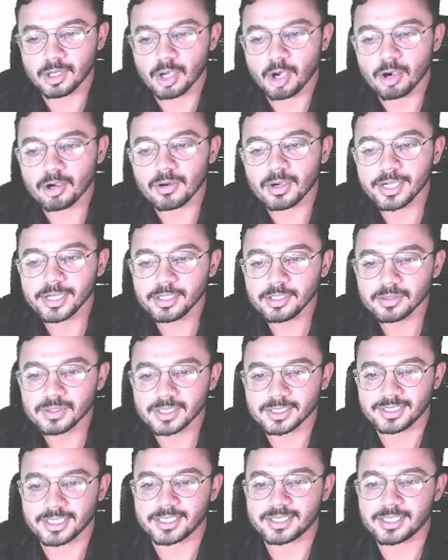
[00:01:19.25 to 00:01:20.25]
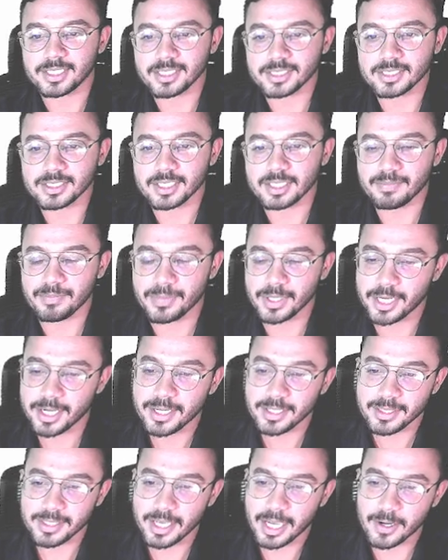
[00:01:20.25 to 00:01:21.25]
according to the gestational
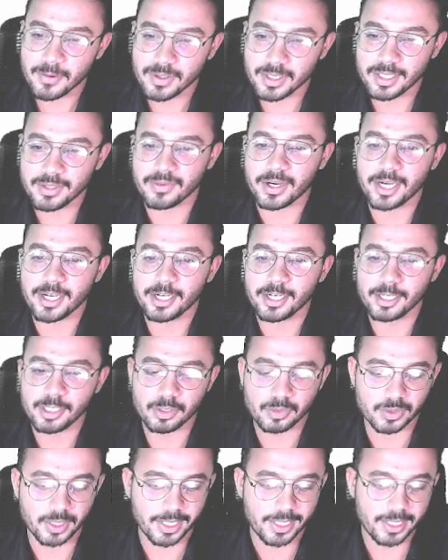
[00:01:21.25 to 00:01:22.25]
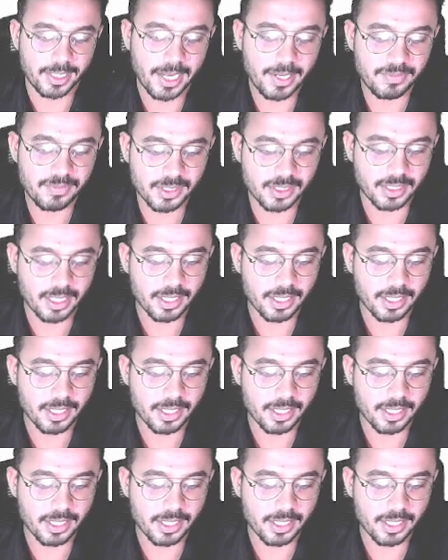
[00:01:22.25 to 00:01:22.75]
period, they have divided into three types: